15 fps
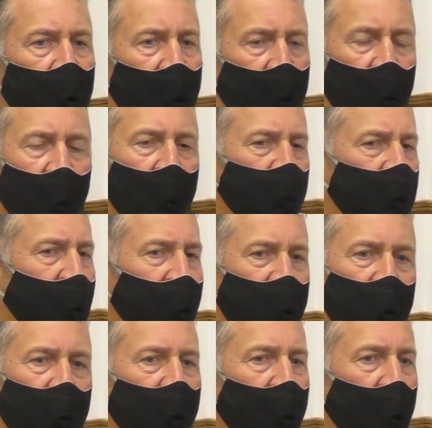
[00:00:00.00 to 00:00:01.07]
And
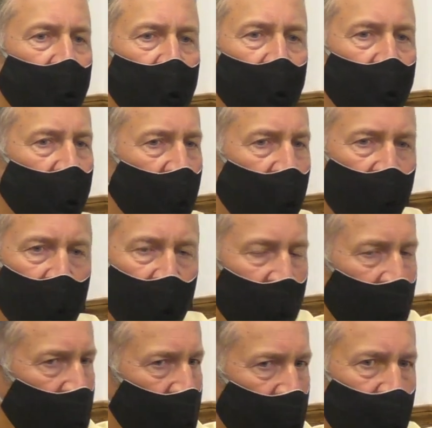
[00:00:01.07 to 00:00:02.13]
contracts have all, are,
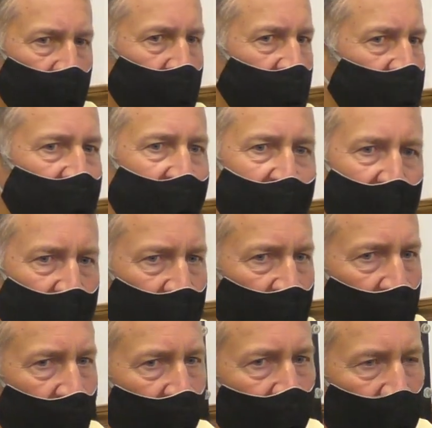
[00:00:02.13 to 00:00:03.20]
been, been signed
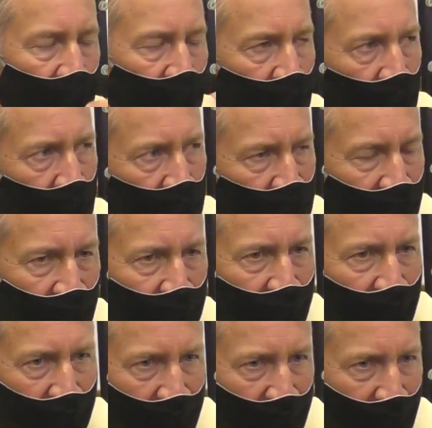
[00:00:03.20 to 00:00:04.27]
for South
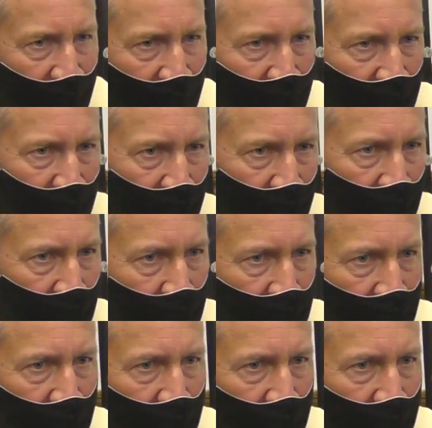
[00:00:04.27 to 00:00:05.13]
Alleghany Avenue,